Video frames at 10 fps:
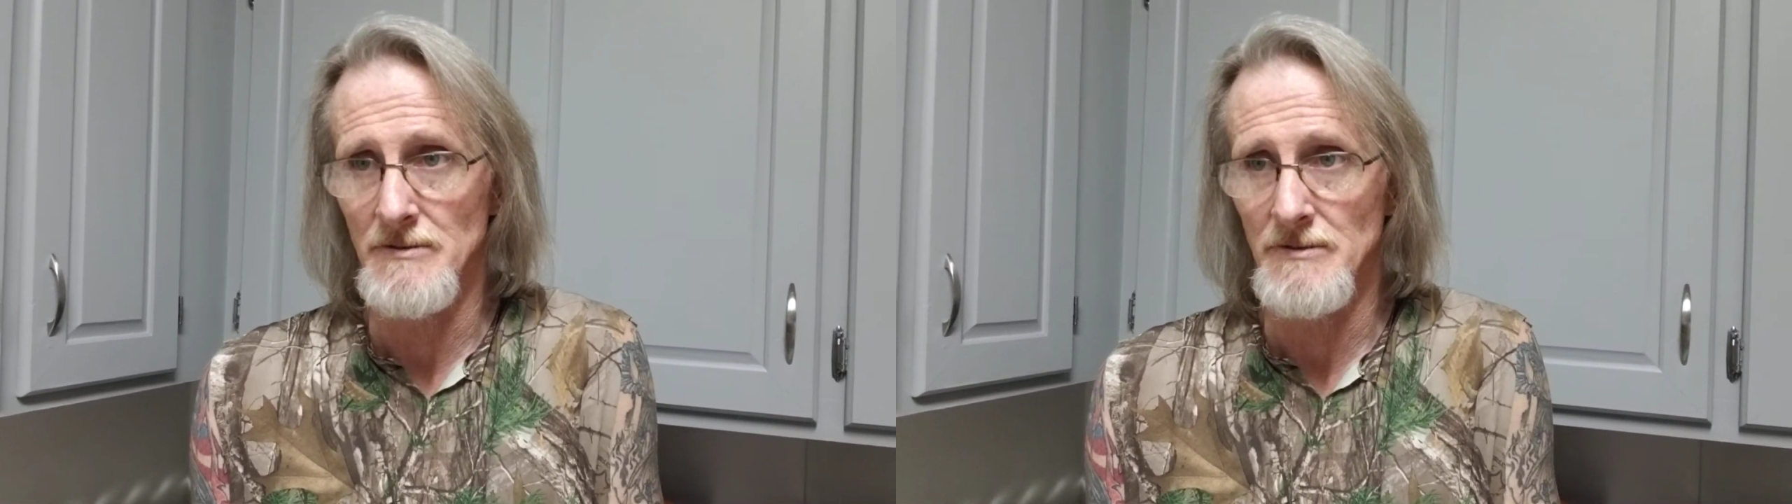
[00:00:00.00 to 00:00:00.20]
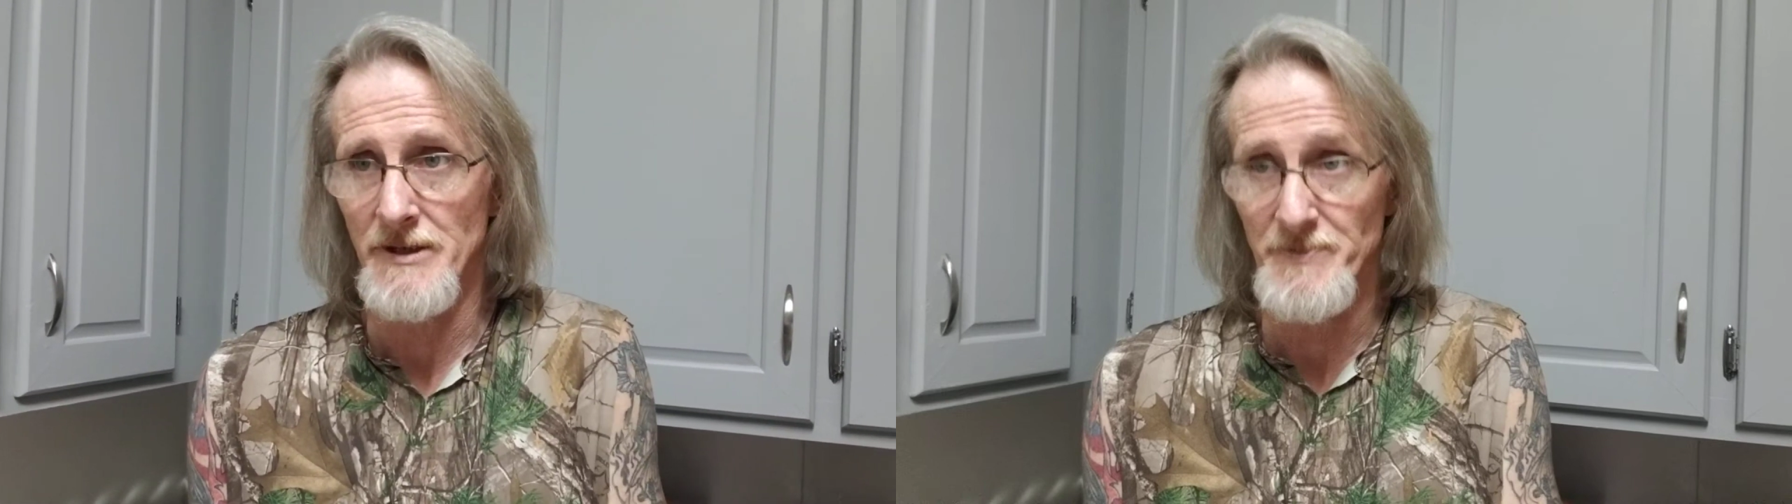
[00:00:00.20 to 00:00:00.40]

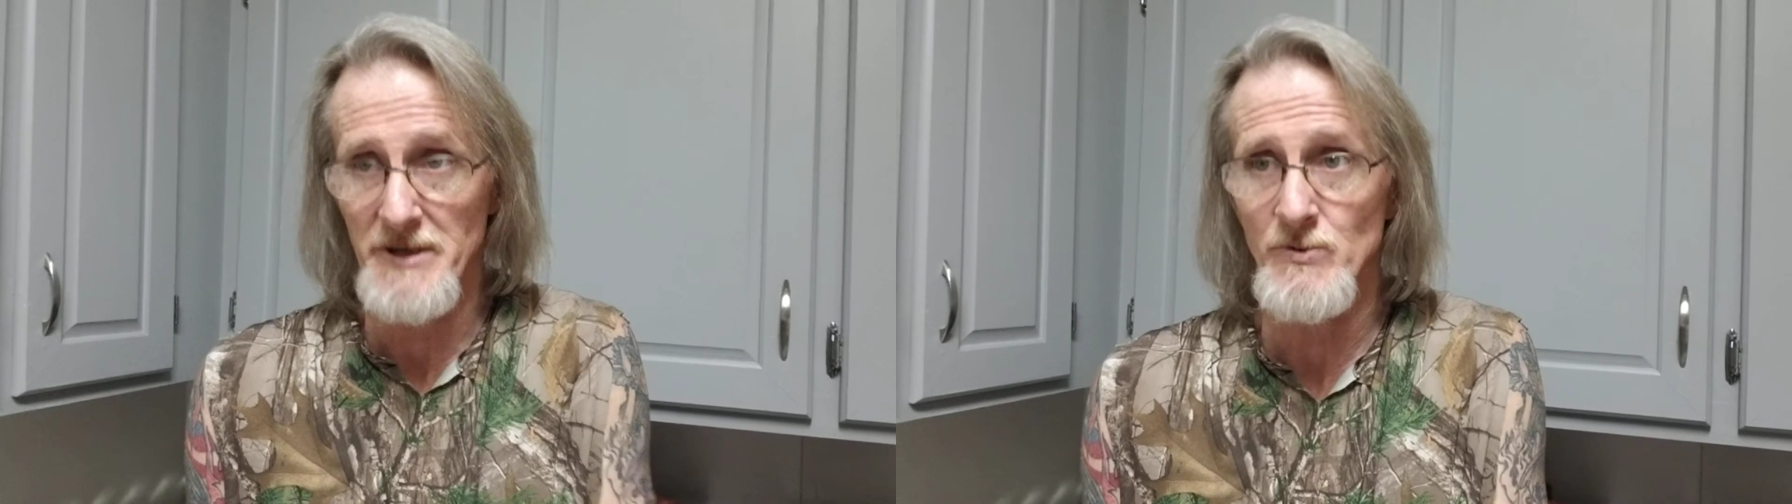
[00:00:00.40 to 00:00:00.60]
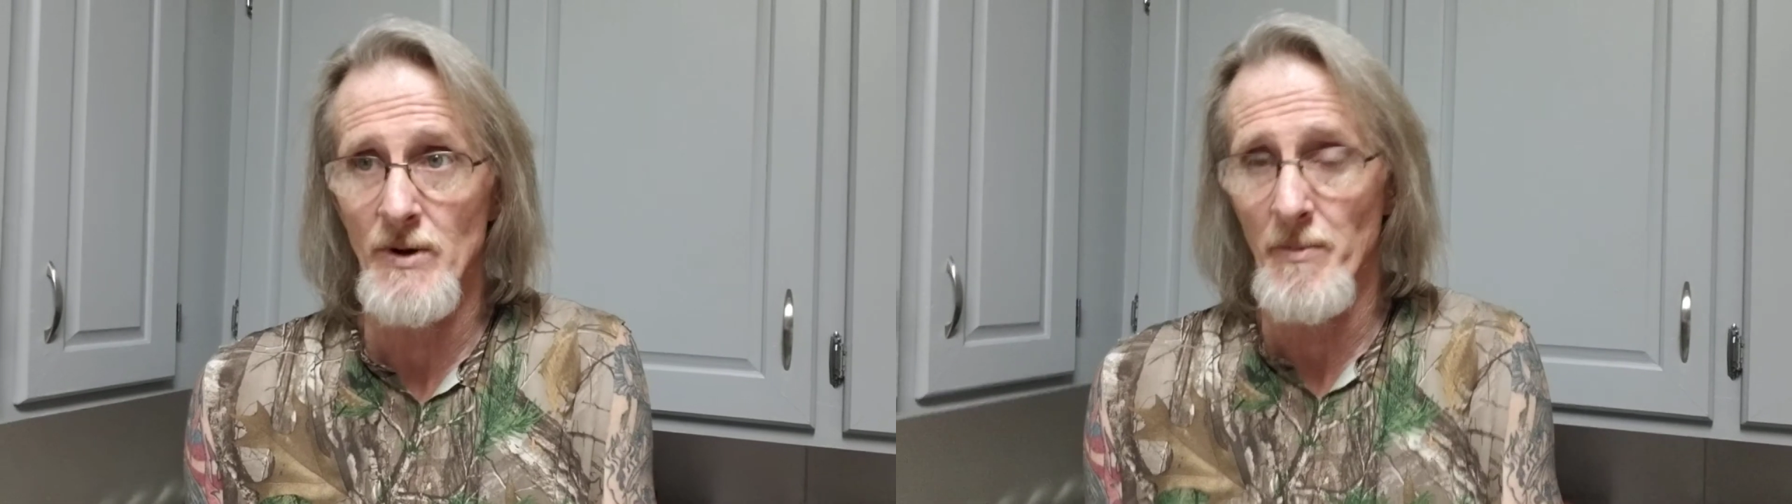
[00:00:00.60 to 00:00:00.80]

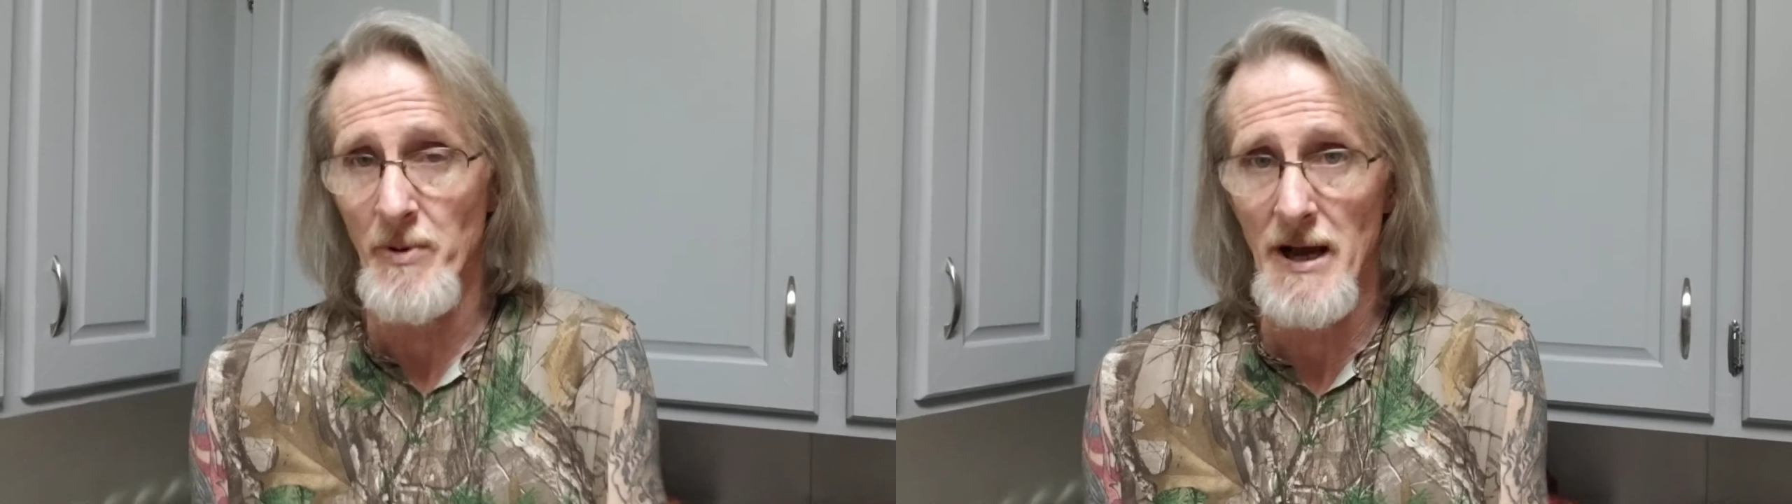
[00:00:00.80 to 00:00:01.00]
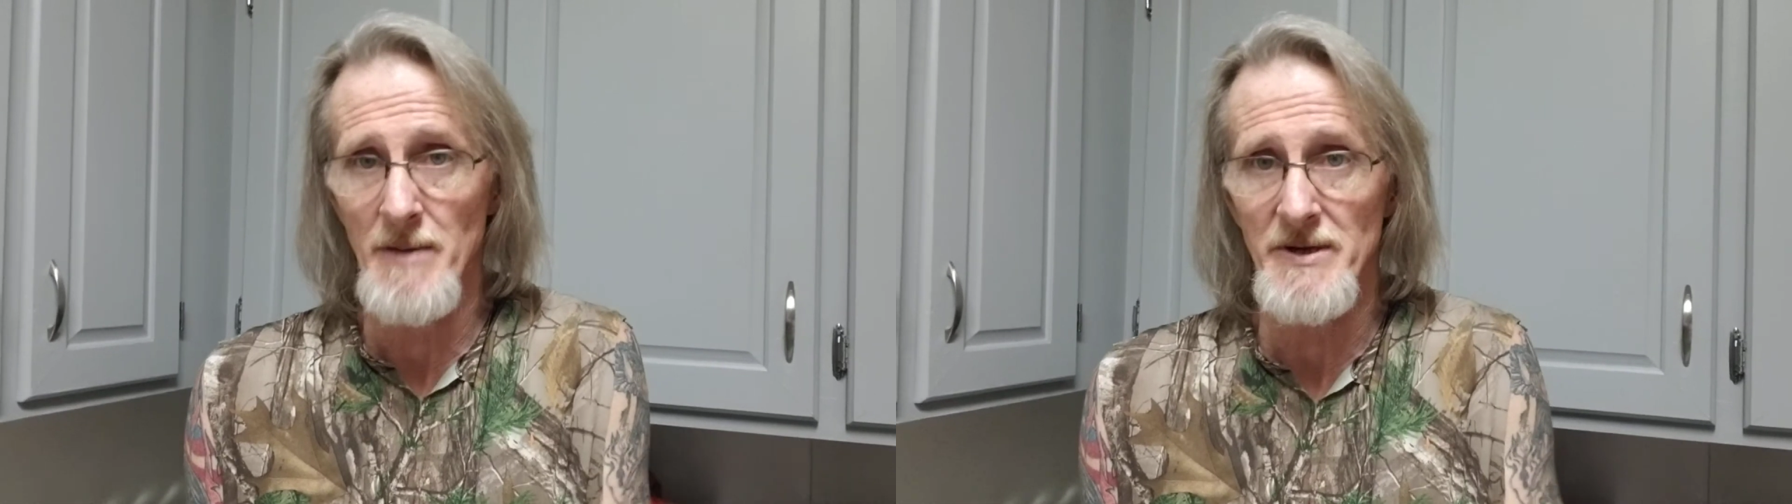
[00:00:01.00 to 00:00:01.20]
especially when I
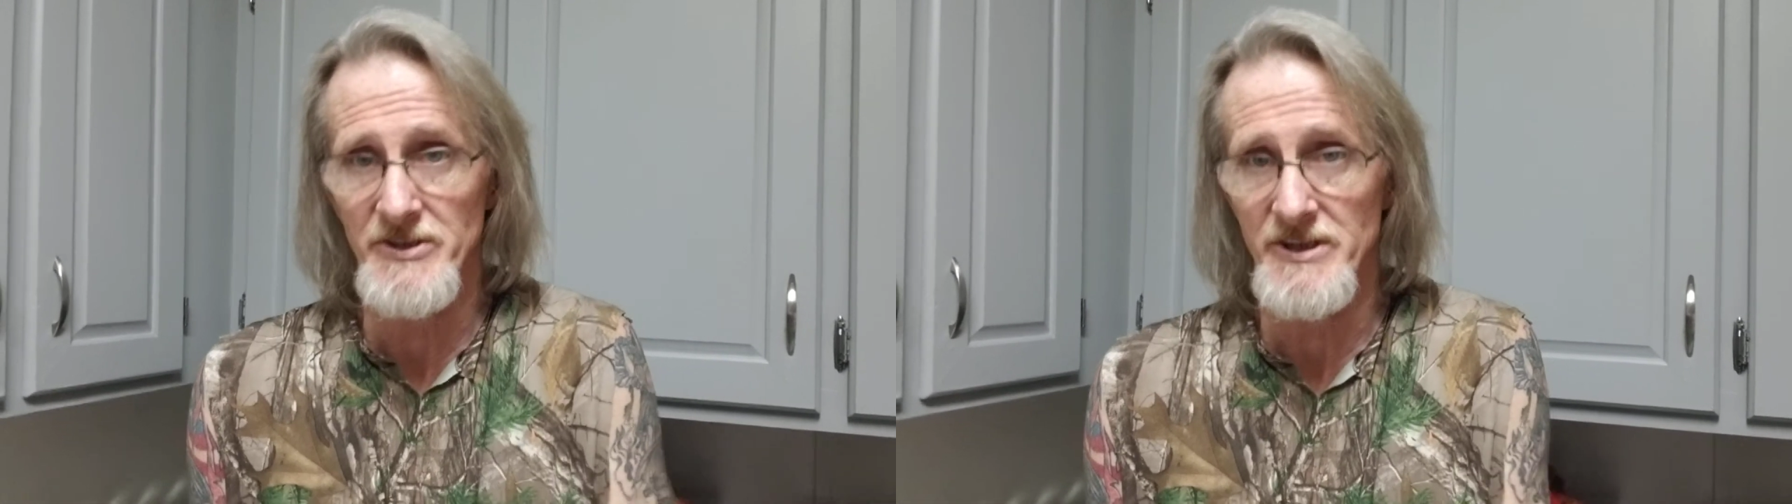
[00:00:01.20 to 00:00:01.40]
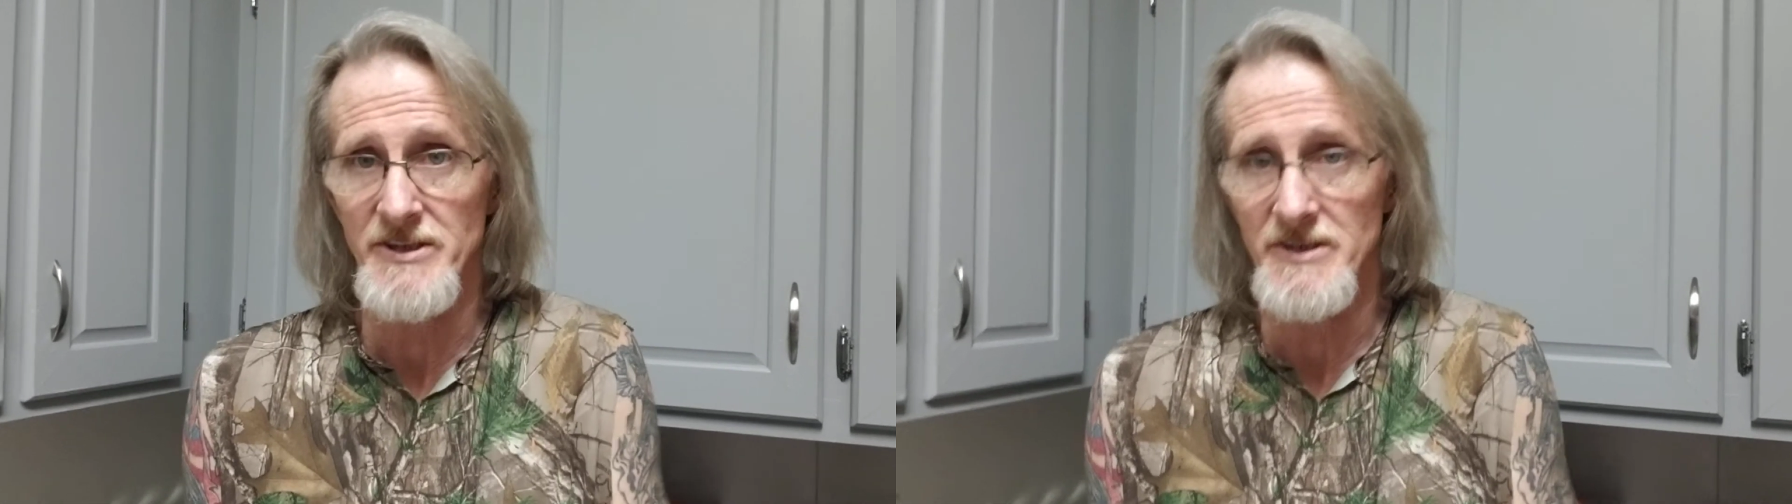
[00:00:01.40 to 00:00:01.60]
apply my
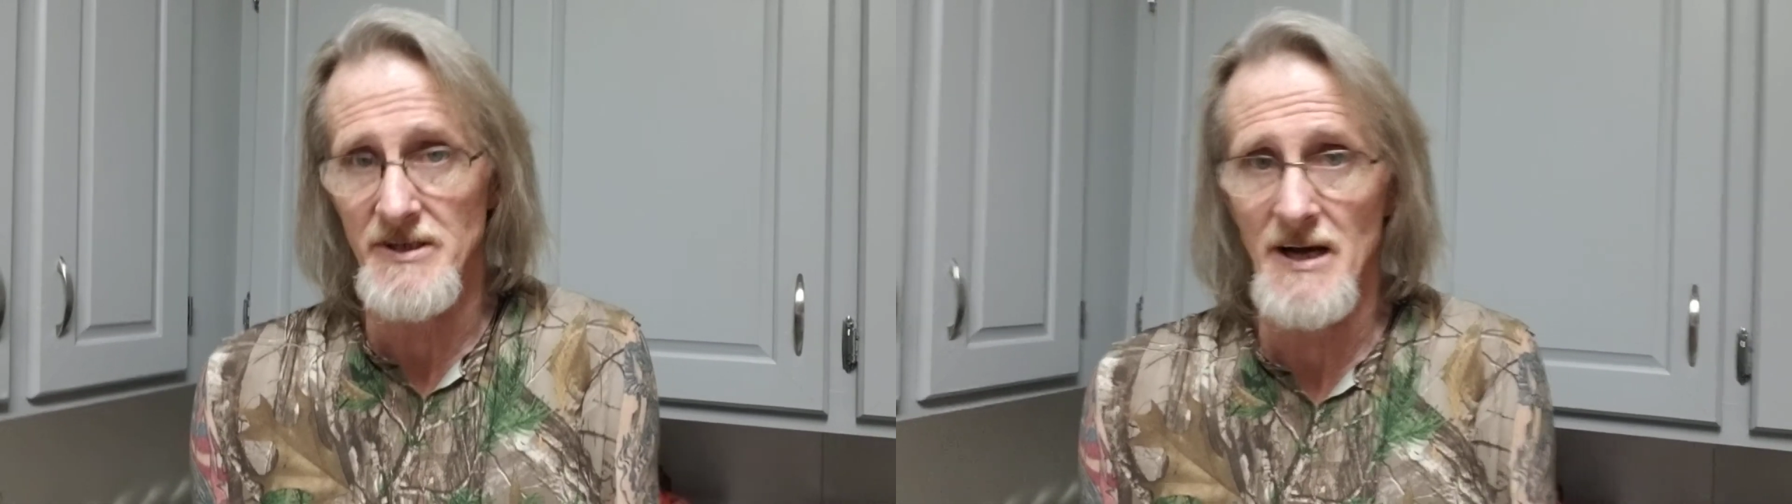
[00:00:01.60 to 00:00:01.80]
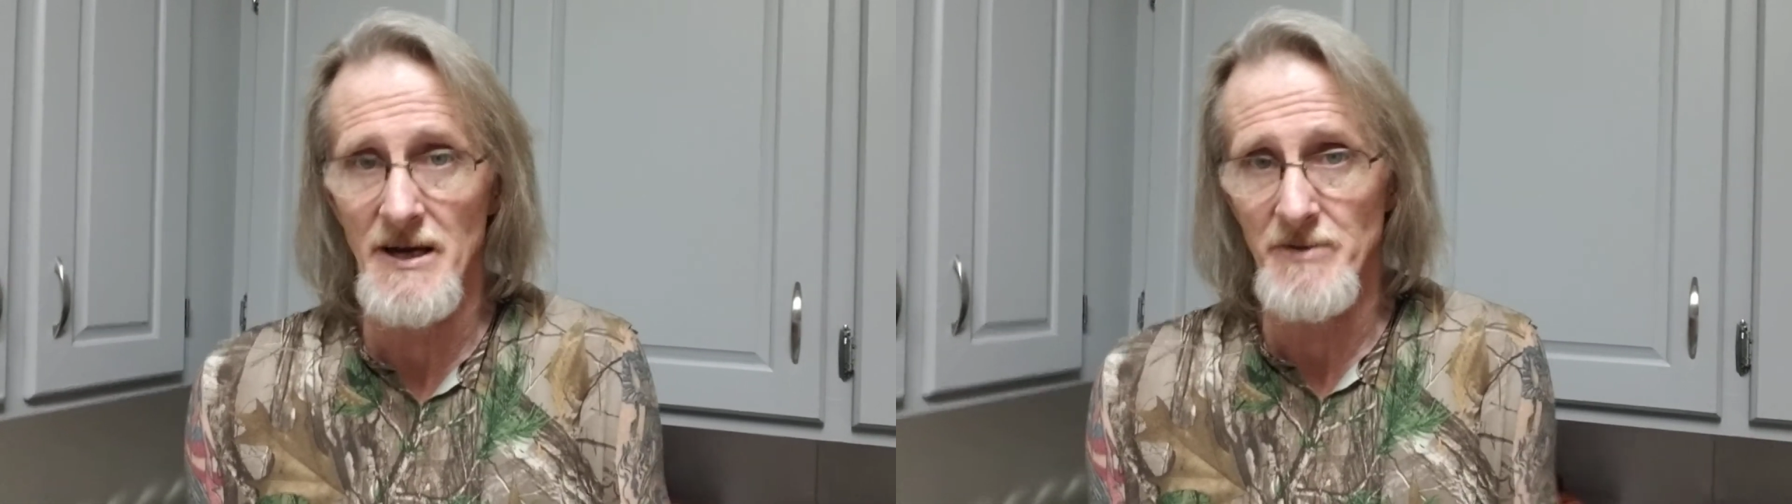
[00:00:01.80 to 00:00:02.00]
seasoning,
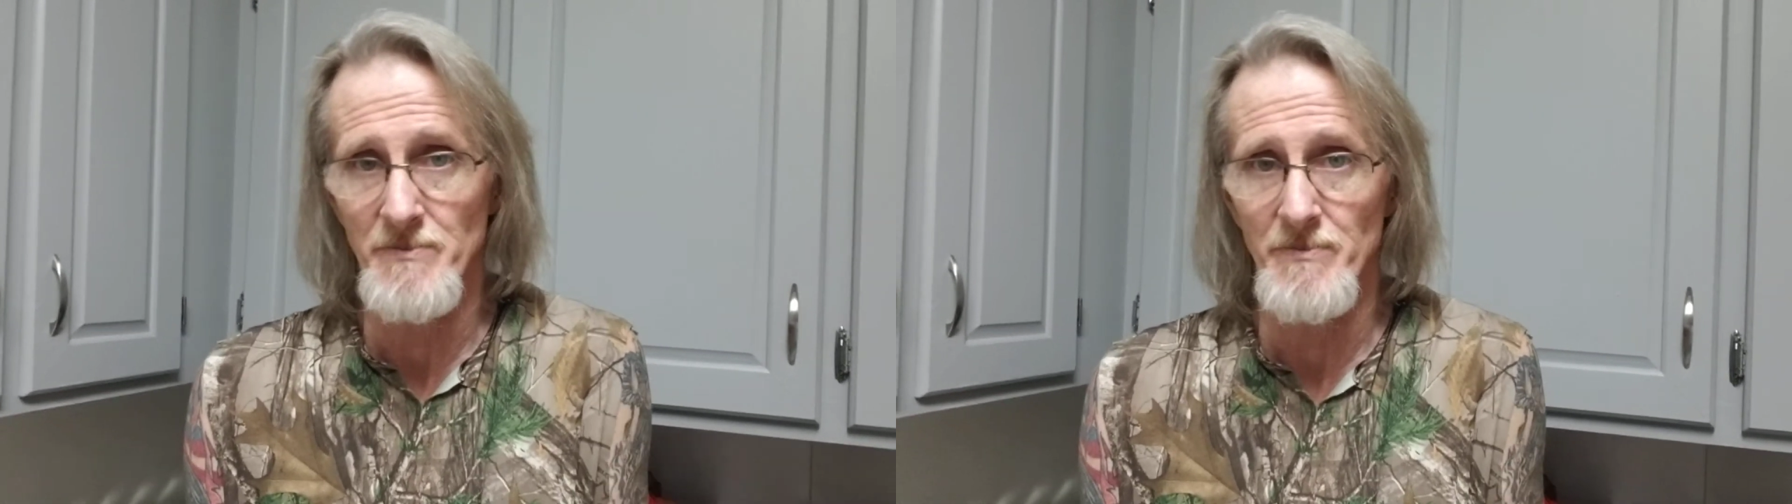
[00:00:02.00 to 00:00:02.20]
I can